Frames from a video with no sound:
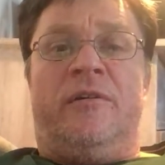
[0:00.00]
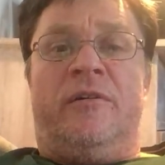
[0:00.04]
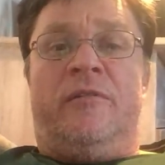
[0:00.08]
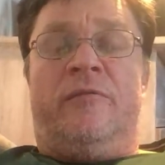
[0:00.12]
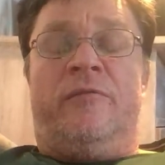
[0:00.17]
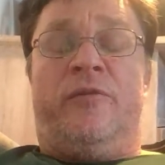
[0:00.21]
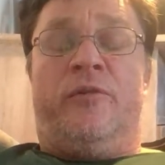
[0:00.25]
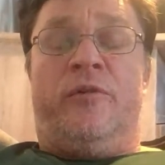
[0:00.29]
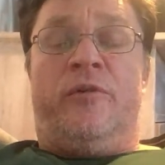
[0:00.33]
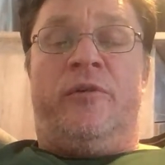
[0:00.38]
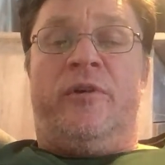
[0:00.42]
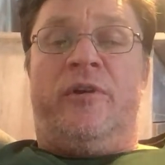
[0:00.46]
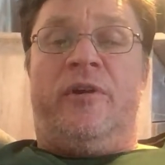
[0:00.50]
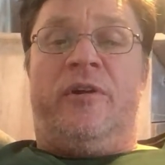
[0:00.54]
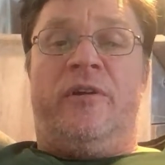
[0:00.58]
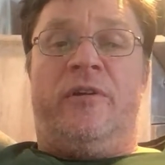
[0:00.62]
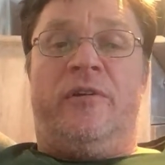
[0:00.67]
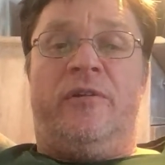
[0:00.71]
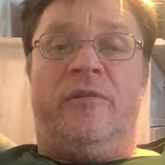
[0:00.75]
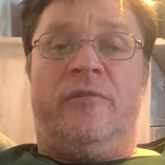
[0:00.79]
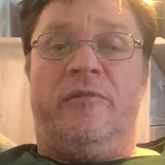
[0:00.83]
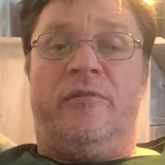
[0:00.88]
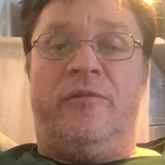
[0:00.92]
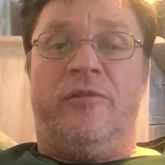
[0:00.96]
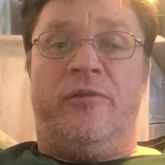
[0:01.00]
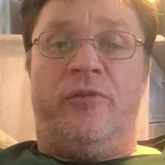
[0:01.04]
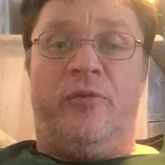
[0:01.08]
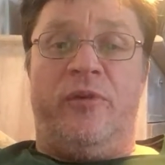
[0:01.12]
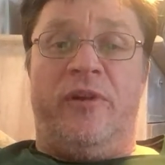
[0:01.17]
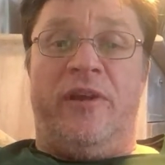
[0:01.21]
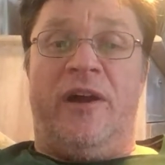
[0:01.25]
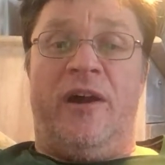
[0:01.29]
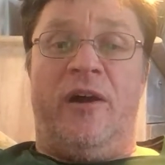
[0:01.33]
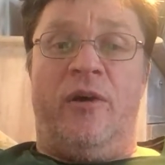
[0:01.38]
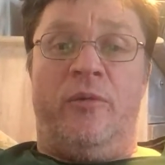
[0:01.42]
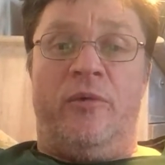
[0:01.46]
for
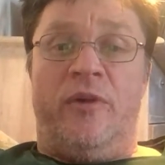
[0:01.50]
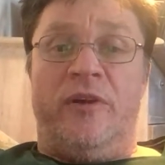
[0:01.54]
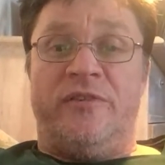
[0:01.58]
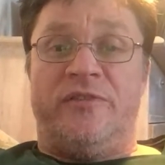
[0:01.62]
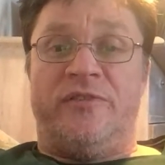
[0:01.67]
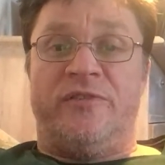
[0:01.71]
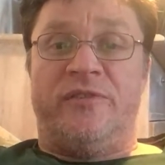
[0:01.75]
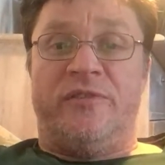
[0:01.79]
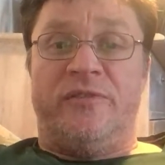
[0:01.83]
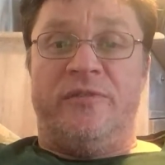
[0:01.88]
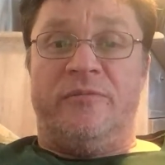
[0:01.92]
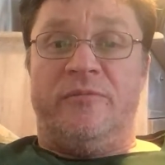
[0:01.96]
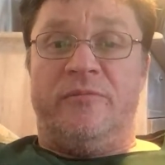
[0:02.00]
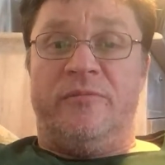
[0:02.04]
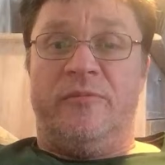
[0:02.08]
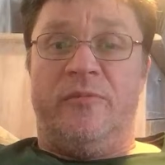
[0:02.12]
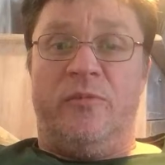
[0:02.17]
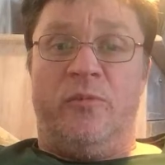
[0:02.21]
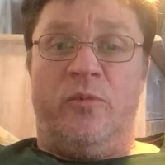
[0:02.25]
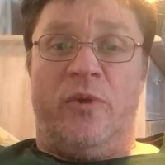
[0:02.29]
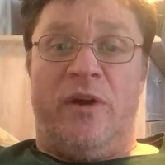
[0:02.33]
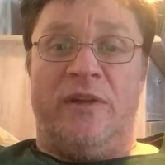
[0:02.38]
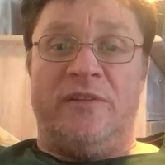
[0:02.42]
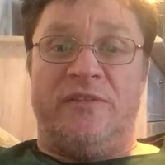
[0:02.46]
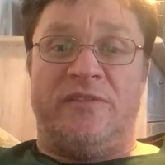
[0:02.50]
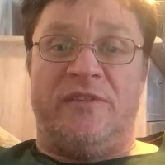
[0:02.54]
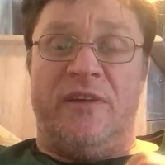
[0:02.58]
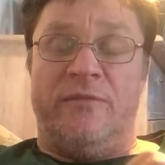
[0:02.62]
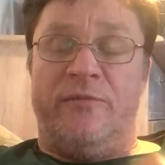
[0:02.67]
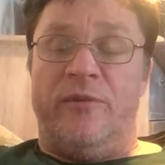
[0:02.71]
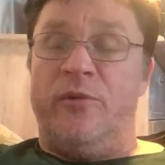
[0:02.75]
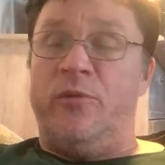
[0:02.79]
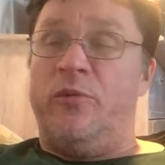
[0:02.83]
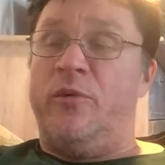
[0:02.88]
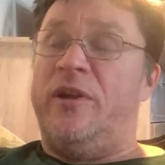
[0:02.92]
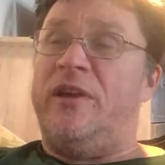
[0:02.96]
3 hours once
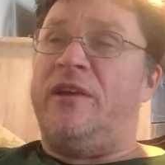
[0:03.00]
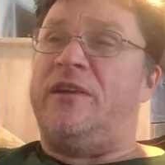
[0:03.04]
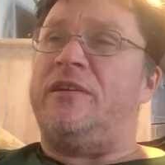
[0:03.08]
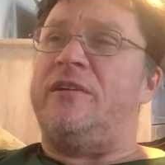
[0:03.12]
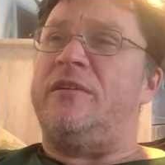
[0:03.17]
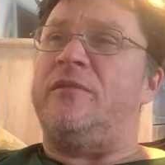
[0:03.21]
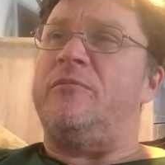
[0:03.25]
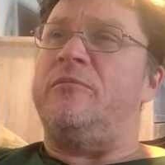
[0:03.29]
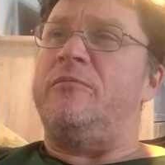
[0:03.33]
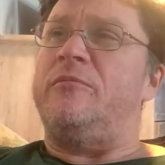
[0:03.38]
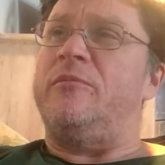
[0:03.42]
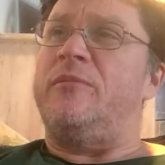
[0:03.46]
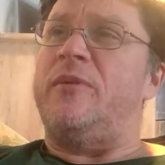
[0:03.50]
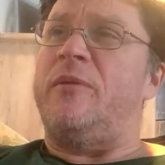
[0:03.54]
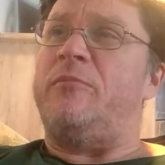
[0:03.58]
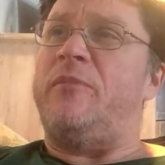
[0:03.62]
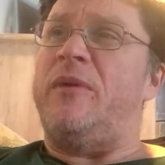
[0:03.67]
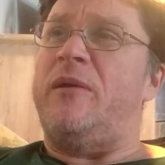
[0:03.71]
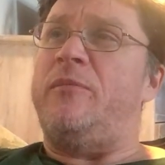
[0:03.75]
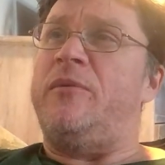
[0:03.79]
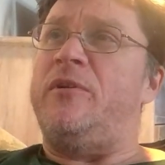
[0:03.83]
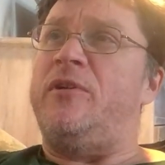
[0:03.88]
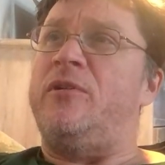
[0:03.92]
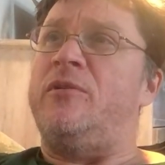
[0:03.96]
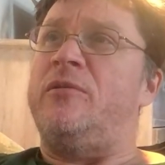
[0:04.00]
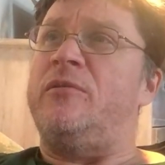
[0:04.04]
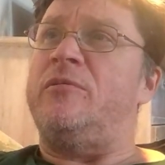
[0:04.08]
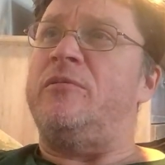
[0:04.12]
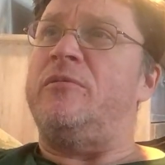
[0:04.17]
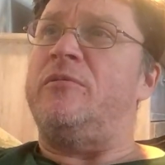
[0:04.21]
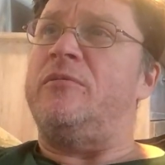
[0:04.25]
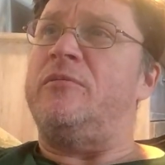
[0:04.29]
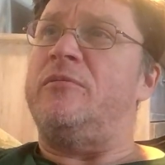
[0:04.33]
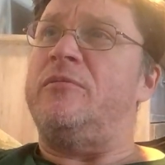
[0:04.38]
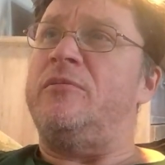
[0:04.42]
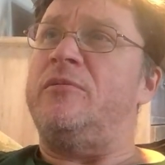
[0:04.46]
every week. But maybe you
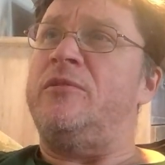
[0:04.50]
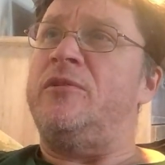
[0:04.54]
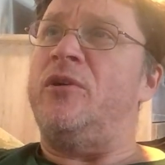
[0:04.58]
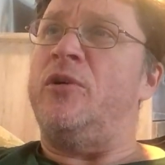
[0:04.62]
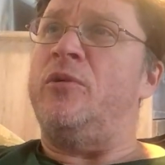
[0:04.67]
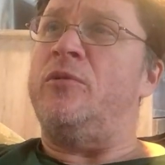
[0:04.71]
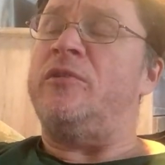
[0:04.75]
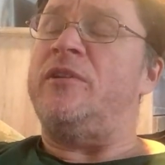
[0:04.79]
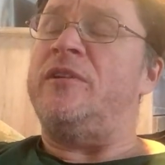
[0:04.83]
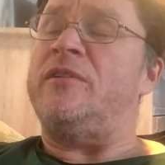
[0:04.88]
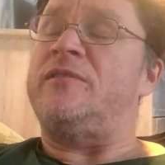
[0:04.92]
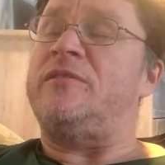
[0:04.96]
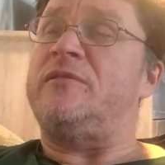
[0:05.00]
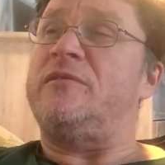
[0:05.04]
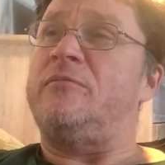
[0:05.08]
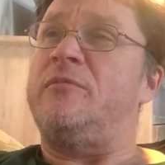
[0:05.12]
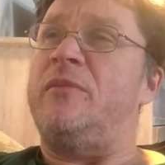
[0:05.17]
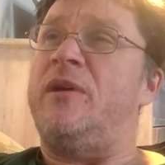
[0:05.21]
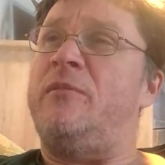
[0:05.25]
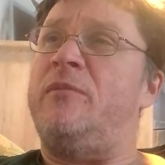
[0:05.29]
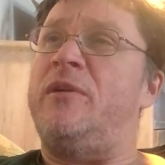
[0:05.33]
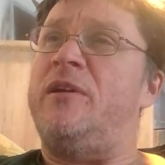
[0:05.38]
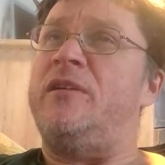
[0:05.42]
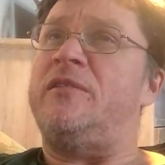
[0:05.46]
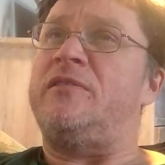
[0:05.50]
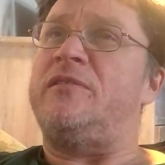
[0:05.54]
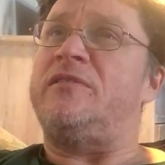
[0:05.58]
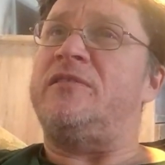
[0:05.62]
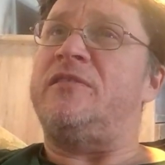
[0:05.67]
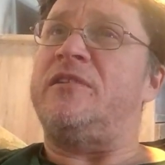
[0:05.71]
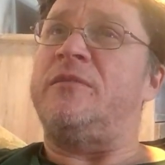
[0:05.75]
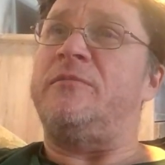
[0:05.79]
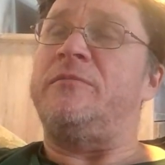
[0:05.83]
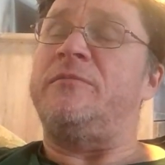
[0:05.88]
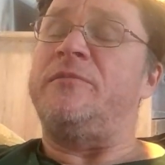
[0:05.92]
know this, maybe it's